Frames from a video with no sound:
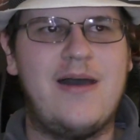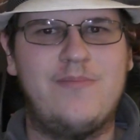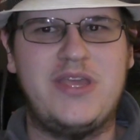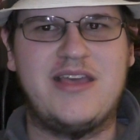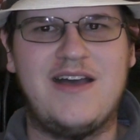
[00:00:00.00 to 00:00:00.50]

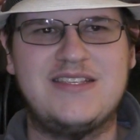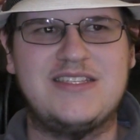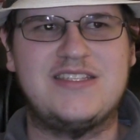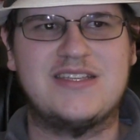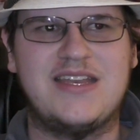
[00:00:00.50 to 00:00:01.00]
because
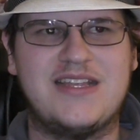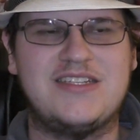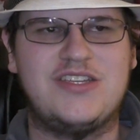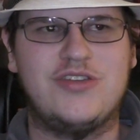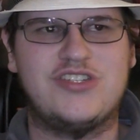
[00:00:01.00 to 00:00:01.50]
it's
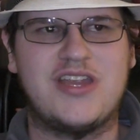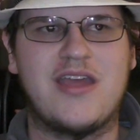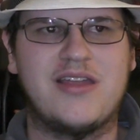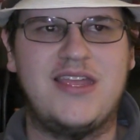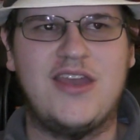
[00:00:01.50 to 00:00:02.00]
connected to
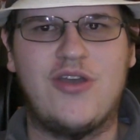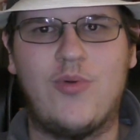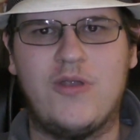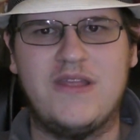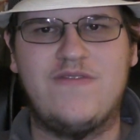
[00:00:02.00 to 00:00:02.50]
Yoshikage Kira,
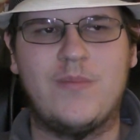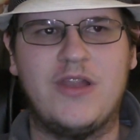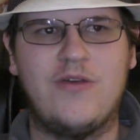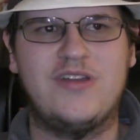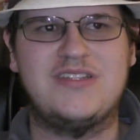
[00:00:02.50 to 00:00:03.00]
won't leave them
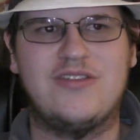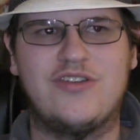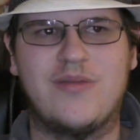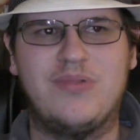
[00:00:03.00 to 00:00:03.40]
alone until